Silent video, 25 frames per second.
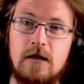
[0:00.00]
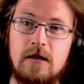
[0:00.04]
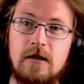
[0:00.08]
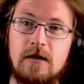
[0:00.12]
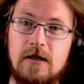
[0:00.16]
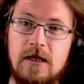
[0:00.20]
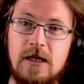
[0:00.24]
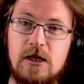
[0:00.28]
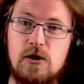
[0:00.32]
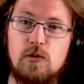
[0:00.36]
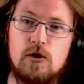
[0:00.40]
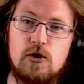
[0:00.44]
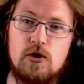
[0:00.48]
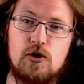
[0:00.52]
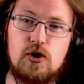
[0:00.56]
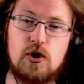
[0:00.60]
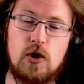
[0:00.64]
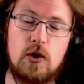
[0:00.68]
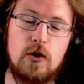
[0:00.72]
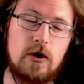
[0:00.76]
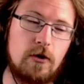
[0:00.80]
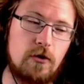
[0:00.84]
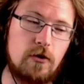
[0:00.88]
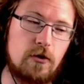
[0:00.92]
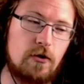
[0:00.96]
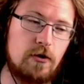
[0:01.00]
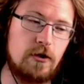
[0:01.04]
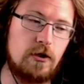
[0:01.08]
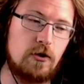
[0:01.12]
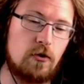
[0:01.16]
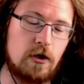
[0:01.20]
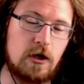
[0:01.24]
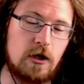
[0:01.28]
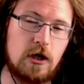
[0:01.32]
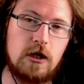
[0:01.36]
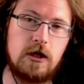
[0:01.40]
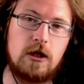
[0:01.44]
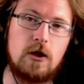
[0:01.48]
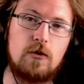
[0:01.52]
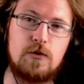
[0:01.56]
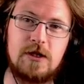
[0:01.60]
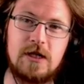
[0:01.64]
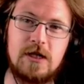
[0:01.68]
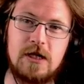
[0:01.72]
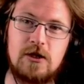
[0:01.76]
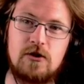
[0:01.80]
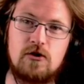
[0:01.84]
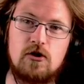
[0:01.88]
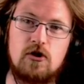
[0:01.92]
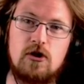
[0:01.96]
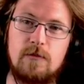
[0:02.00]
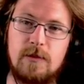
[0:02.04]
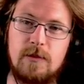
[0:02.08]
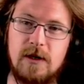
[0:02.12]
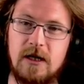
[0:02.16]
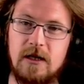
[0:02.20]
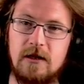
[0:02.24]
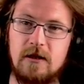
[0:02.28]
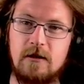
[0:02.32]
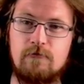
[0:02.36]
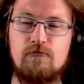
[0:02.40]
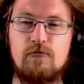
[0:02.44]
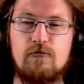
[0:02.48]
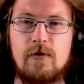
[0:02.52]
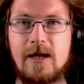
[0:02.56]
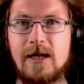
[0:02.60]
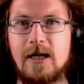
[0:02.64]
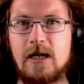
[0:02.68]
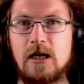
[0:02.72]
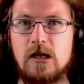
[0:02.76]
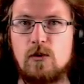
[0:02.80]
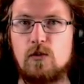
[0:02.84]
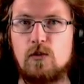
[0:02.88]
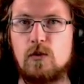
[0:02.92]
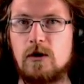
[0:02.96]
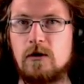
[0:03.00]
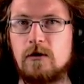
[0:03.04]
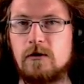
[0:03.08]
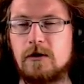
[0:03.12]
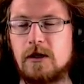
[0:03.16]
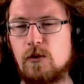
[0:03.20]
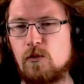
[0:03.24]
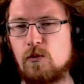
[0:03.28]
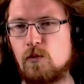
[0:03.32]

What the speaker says: this will show you your closest orb in the regular world.